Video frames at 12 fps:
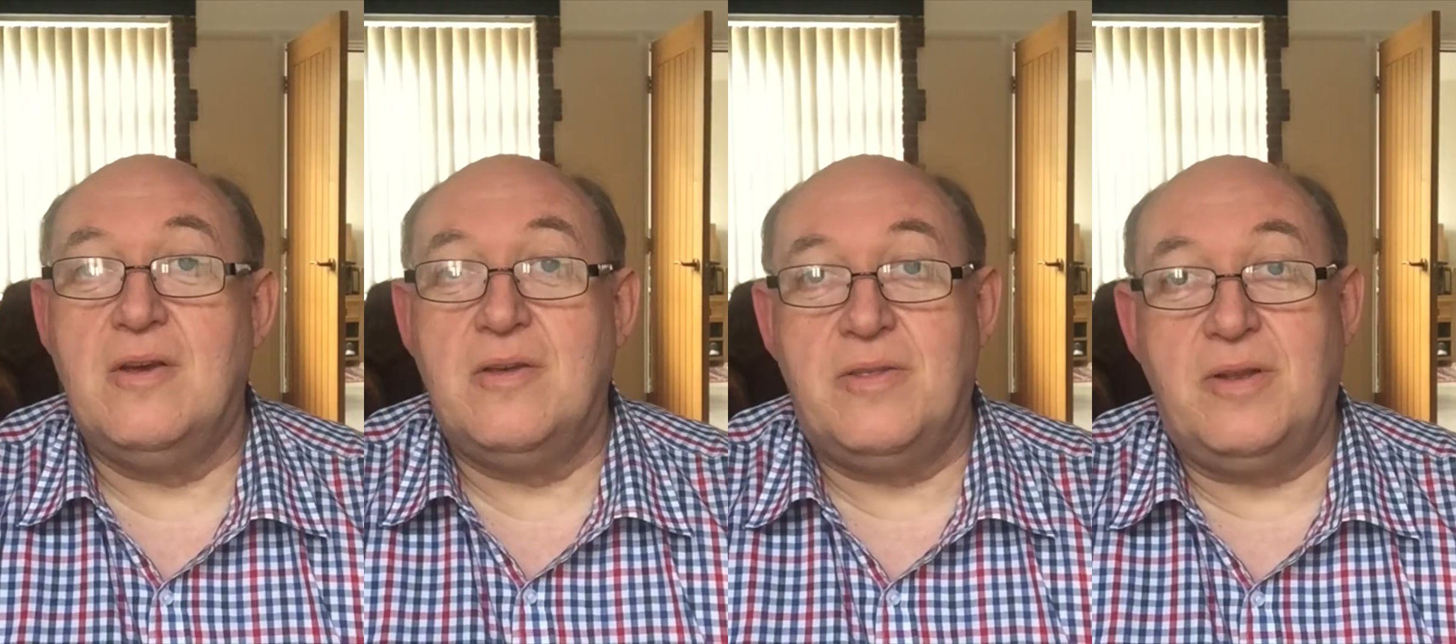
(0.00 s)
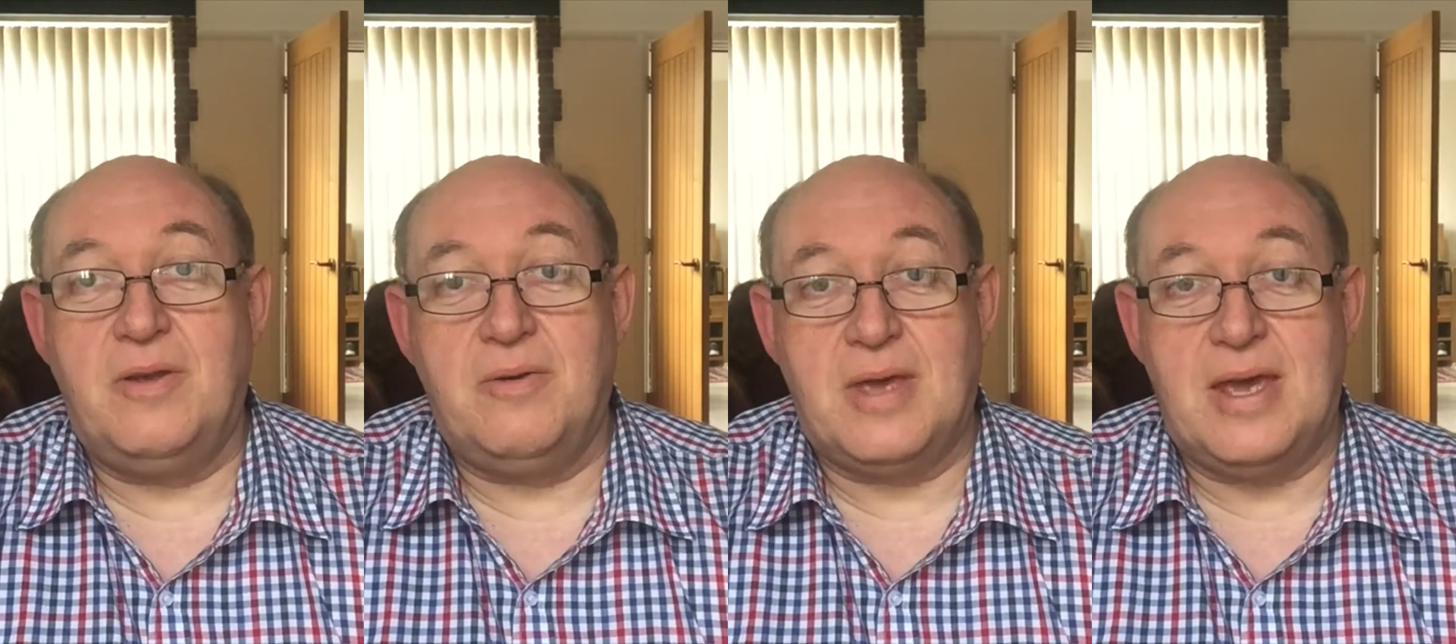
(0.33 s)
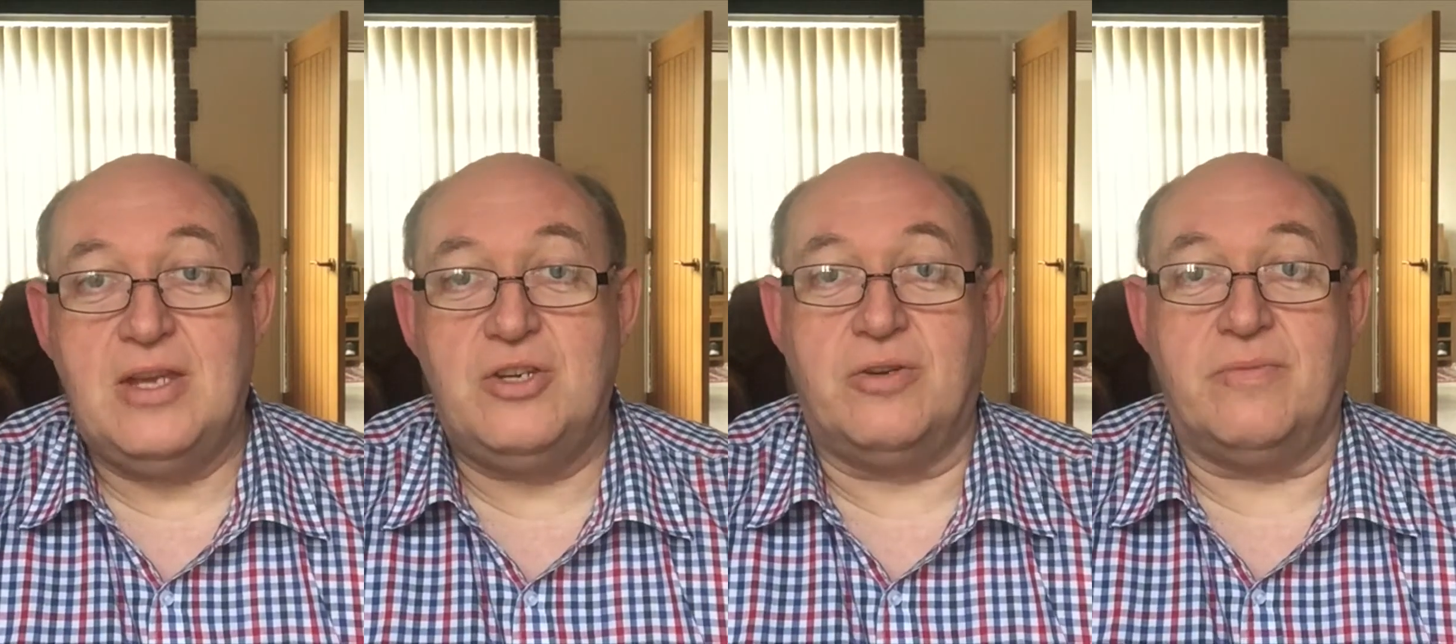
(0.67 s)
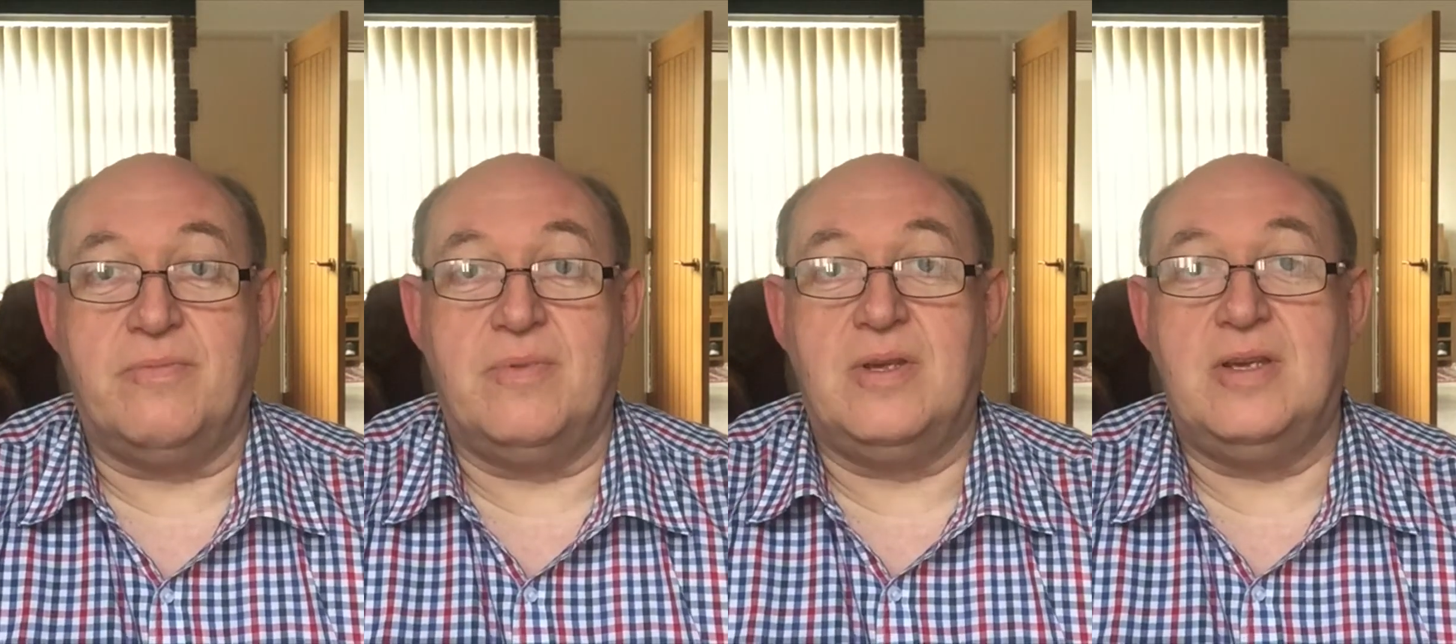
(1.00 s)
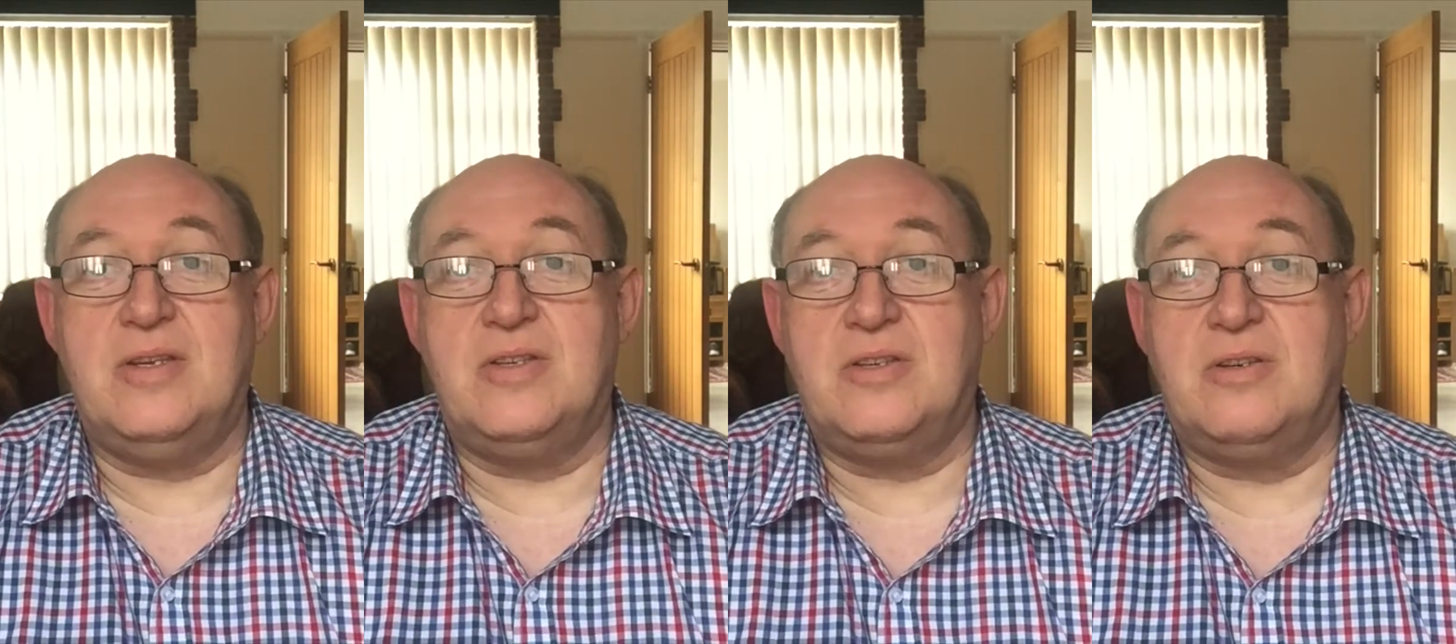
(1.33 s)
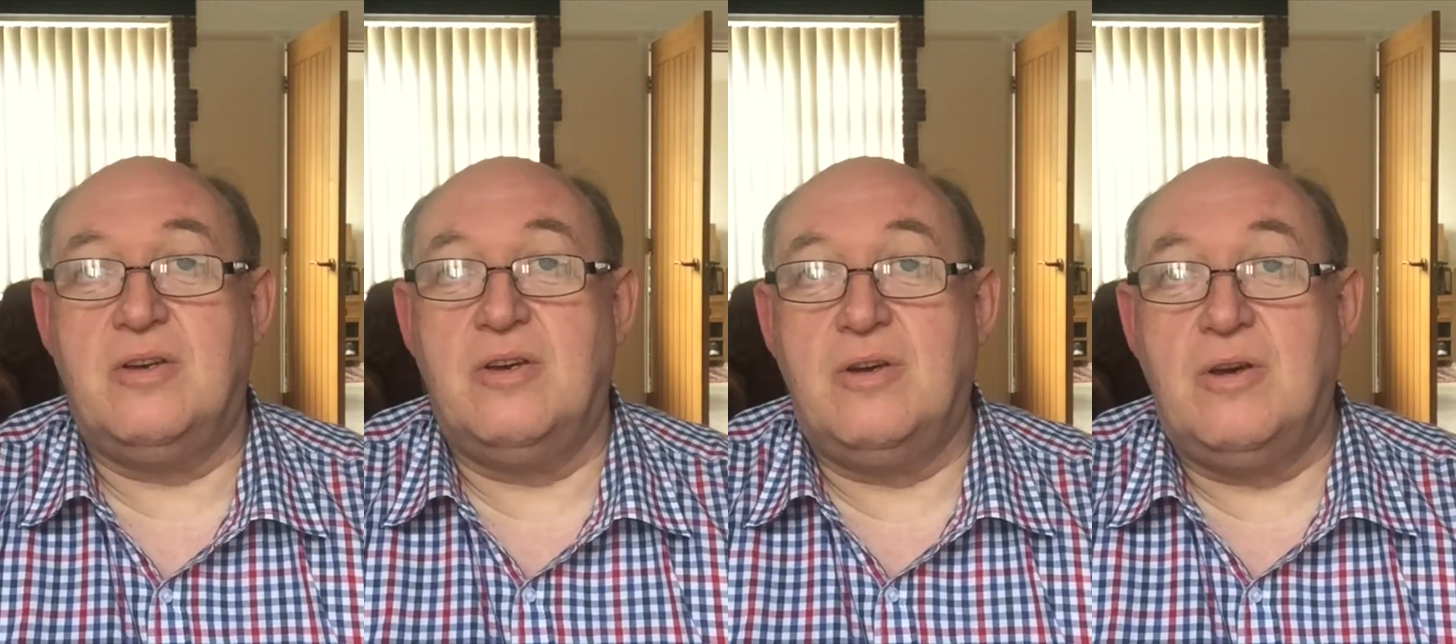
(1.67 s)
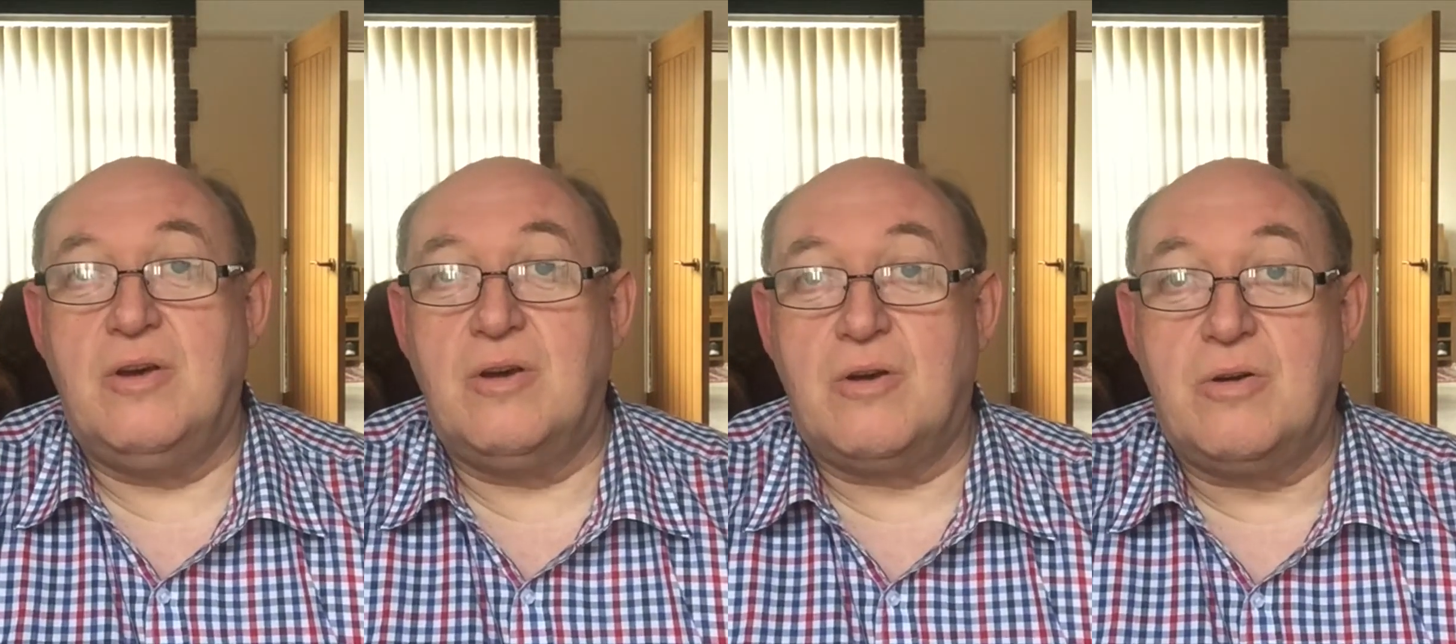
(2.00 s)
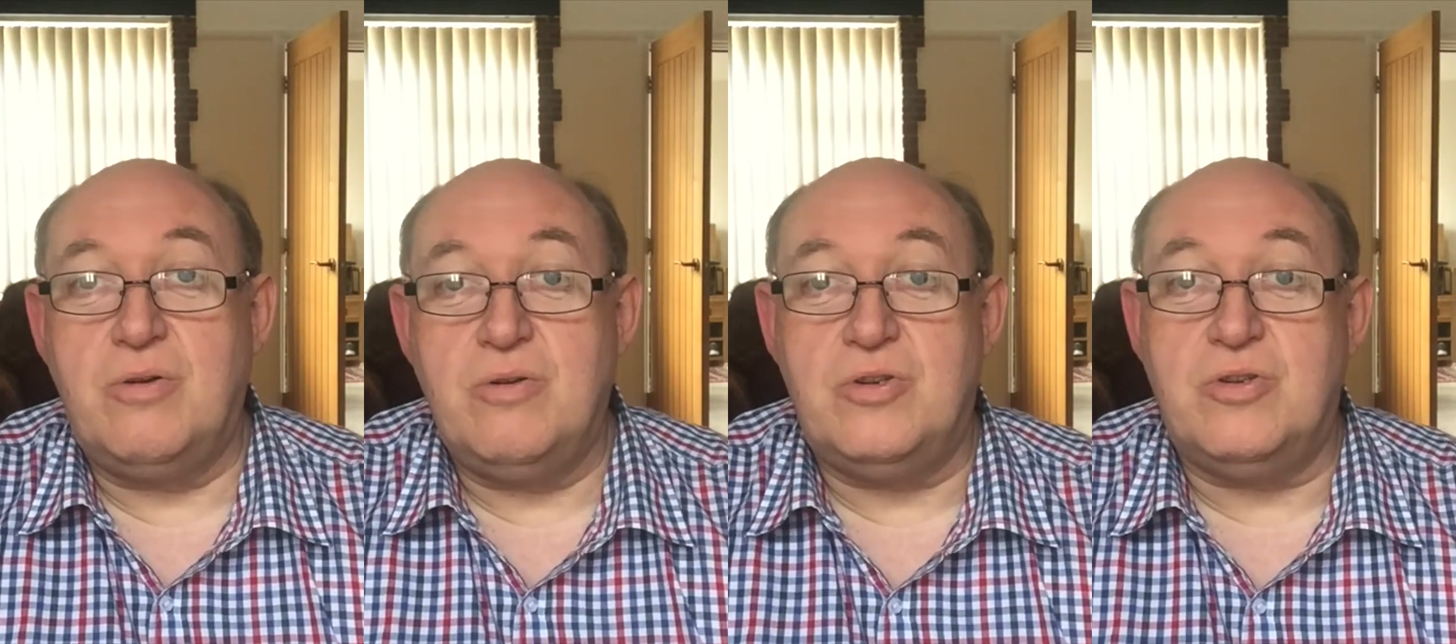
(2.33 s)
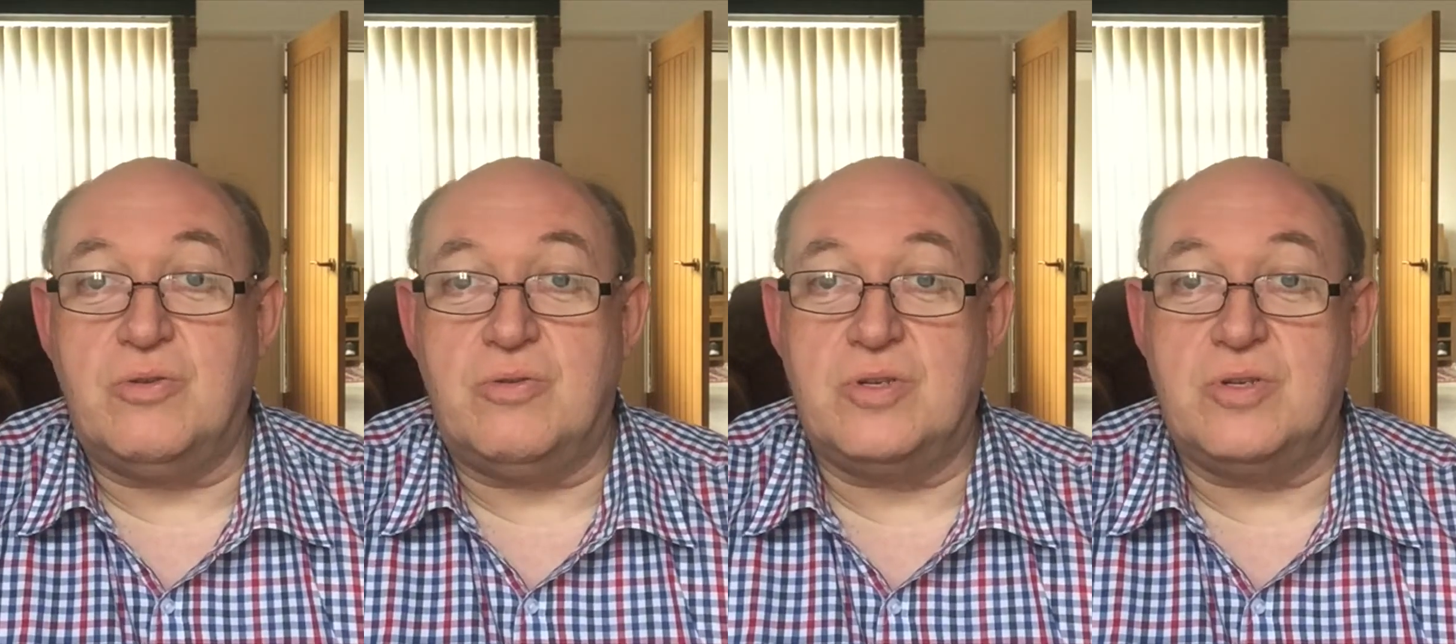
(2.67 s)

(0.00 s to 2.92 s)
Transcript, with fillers: The location is crucial